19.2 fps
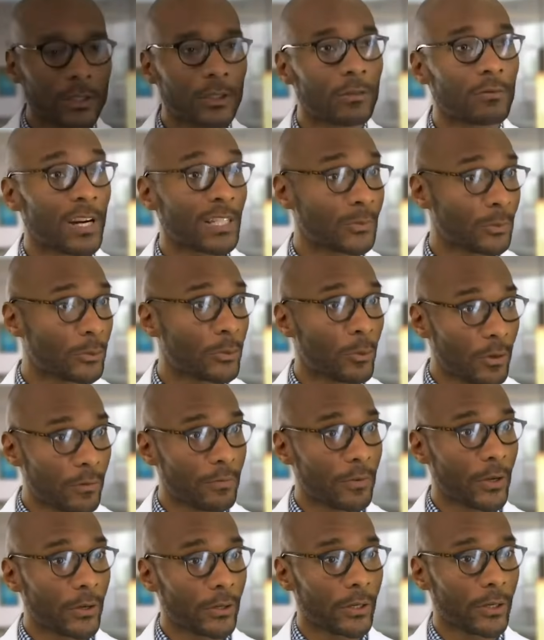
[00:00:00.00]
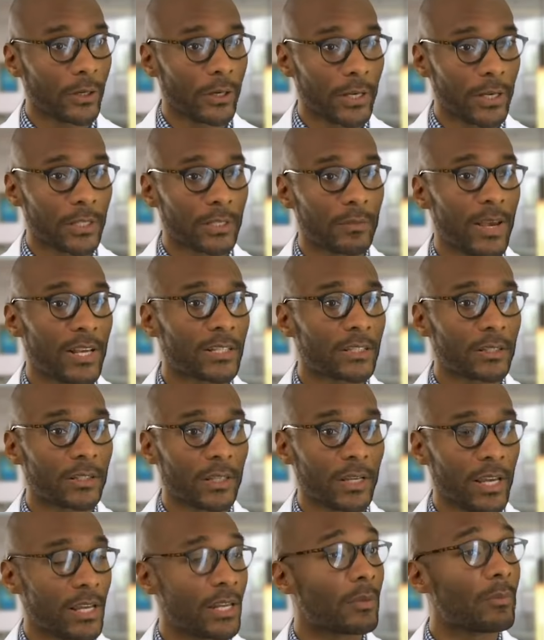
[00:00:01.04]
Respiratory failure is basically
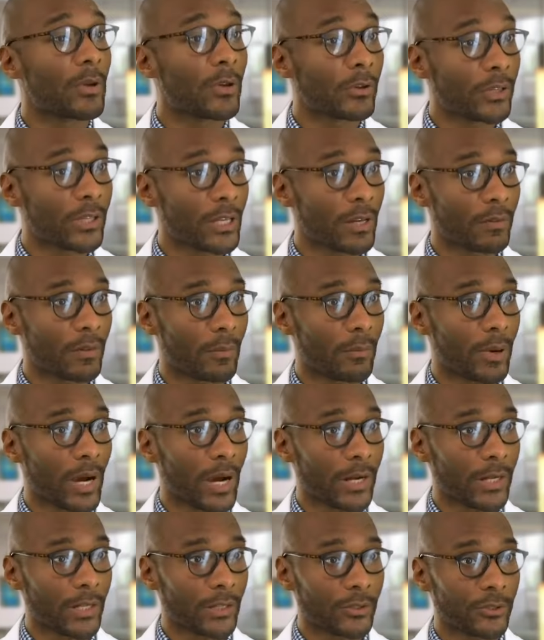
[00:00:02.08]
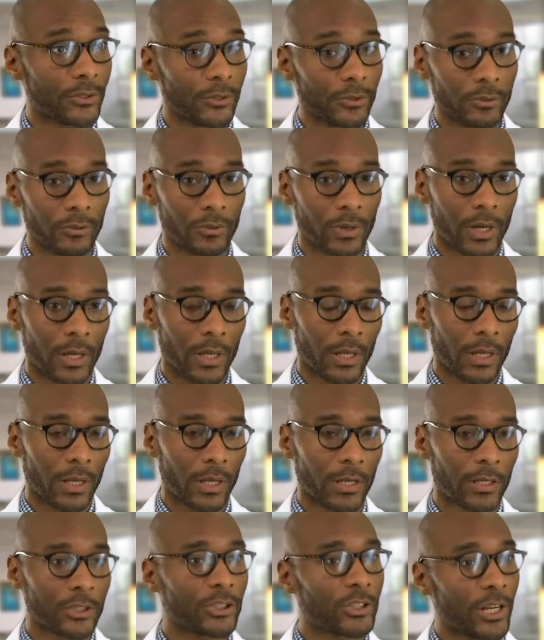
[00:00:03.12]
the inability of the body to
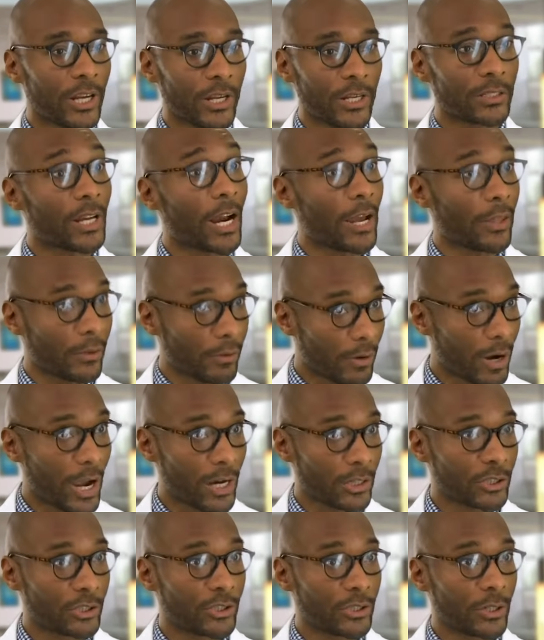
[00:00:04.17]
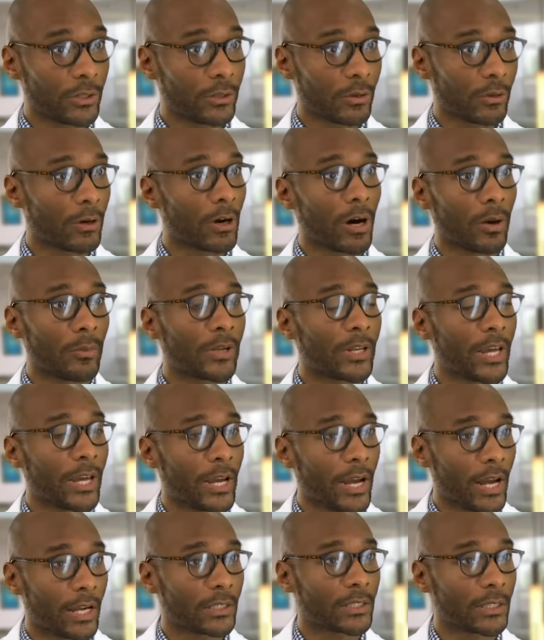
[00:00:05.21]
exchange either oxygen or carbon
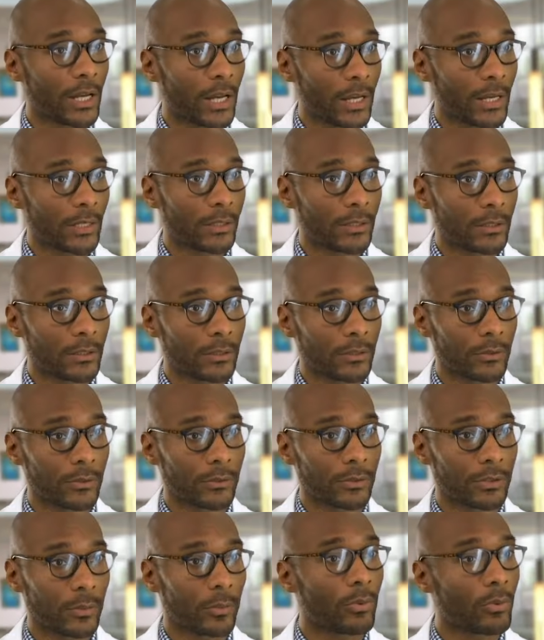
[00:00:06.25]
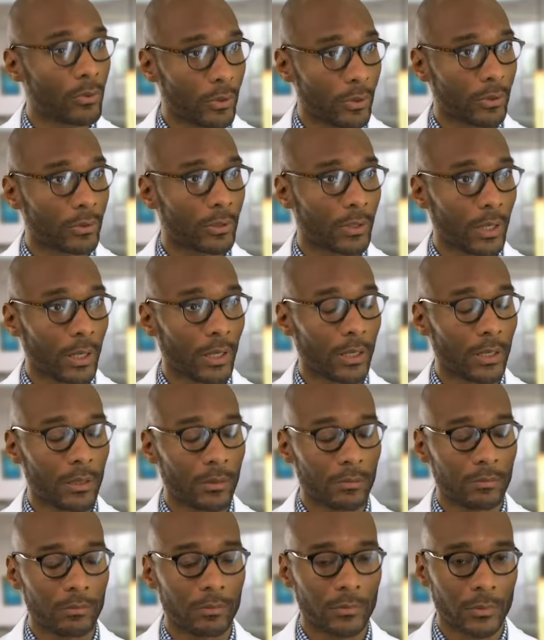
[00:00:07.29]
dioxide to support
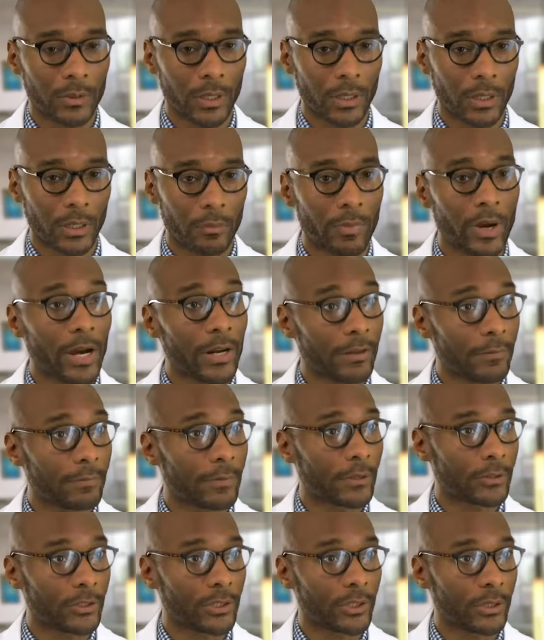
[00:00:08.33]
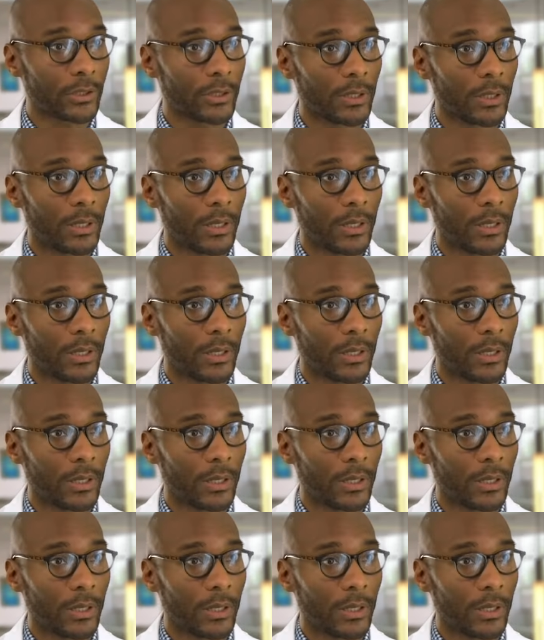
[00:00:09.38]
um, uh, body function.